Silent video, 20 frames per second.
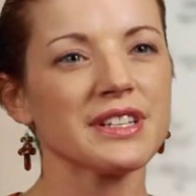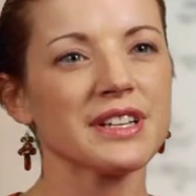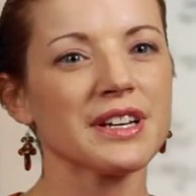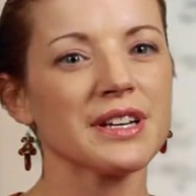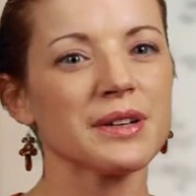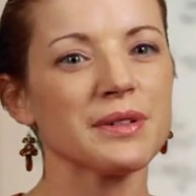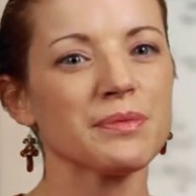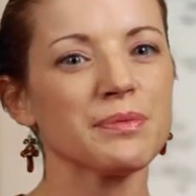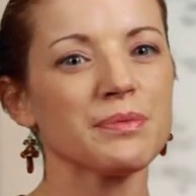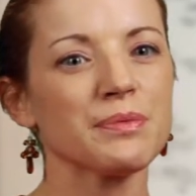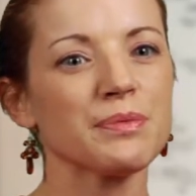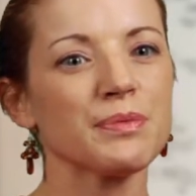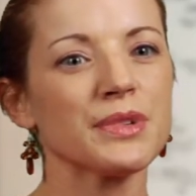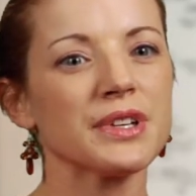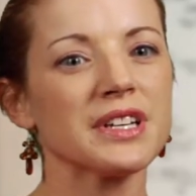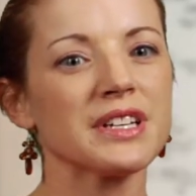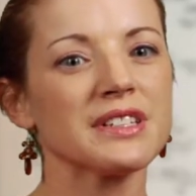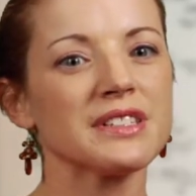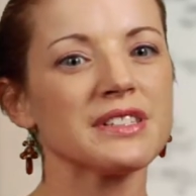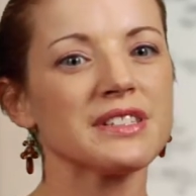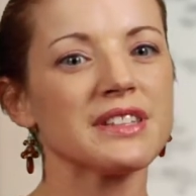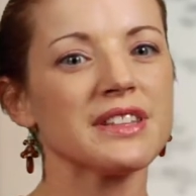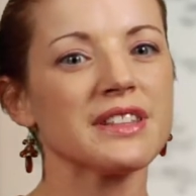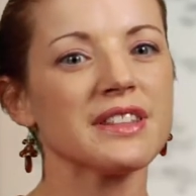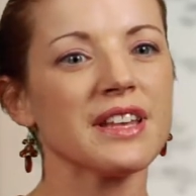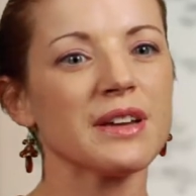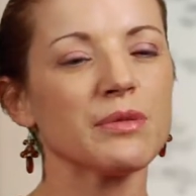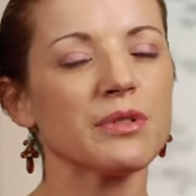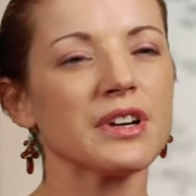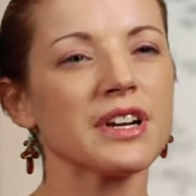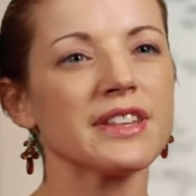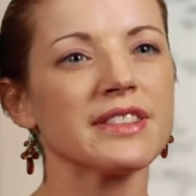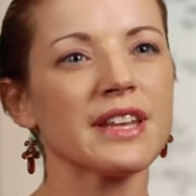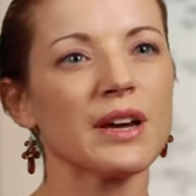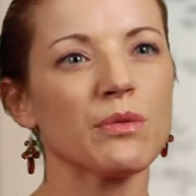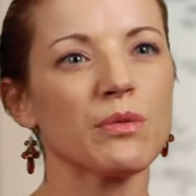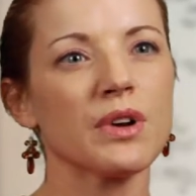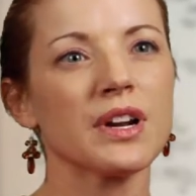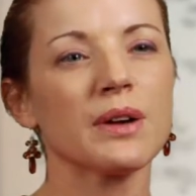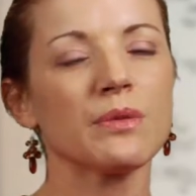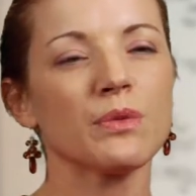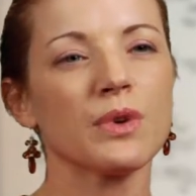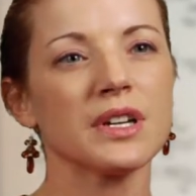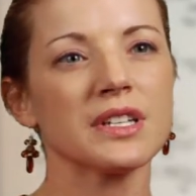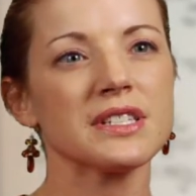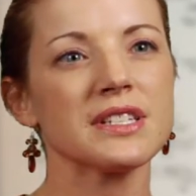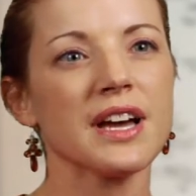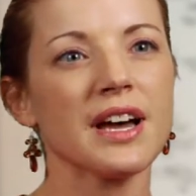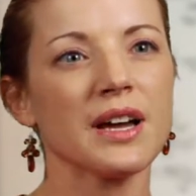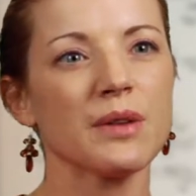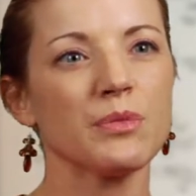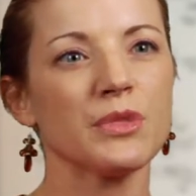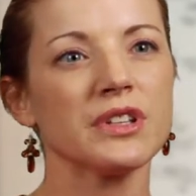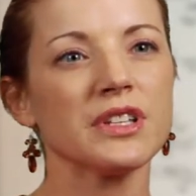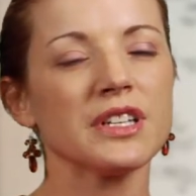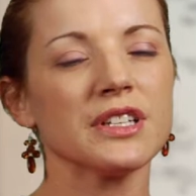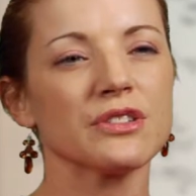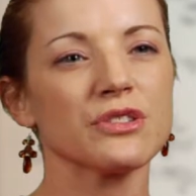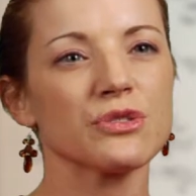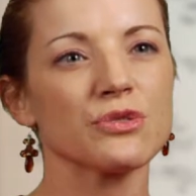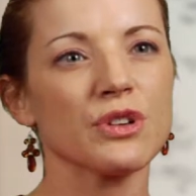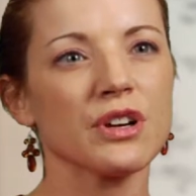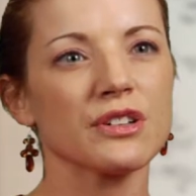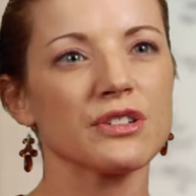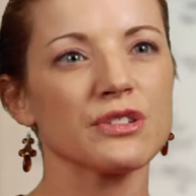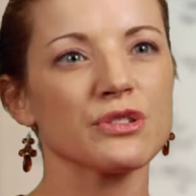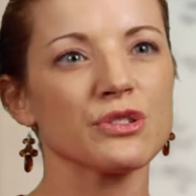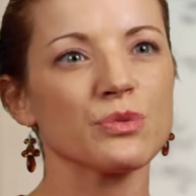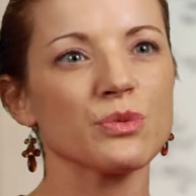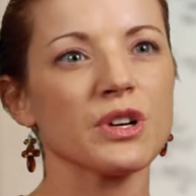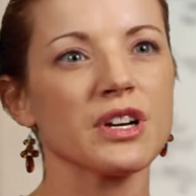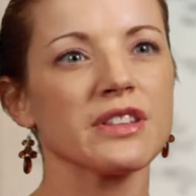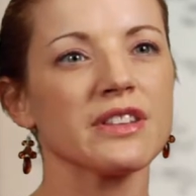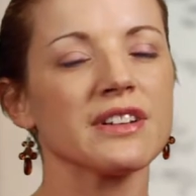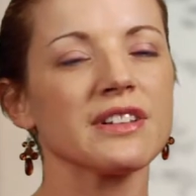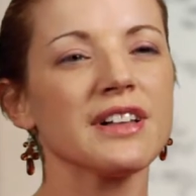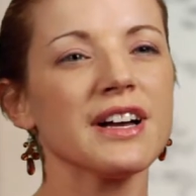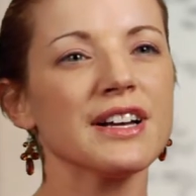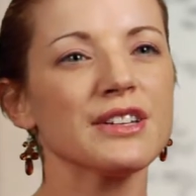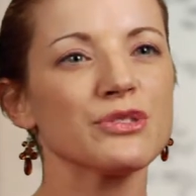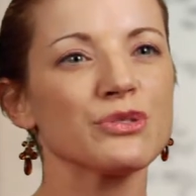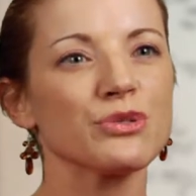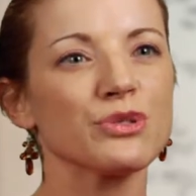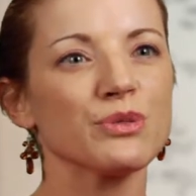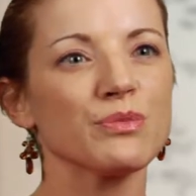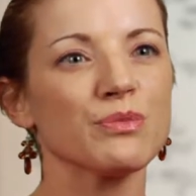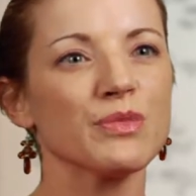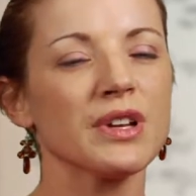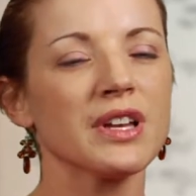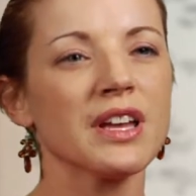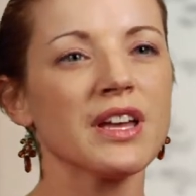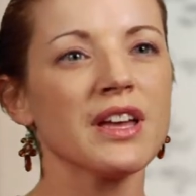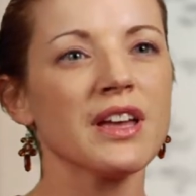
um, because they will get that one on one time with the instructors, where in the classroom,